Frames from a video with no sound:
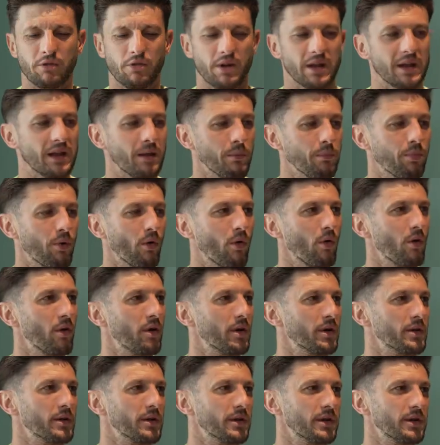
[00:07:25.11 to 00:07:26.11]
really
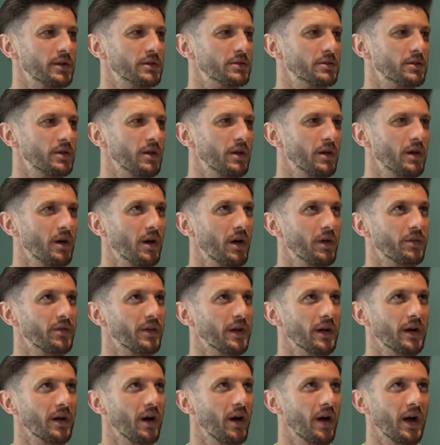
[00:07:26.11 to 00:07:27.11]
important is that I
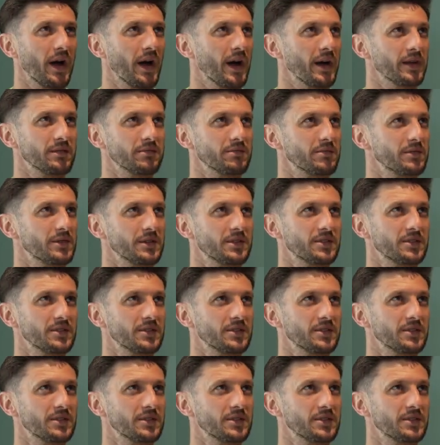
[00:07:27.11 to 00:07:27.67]
think I had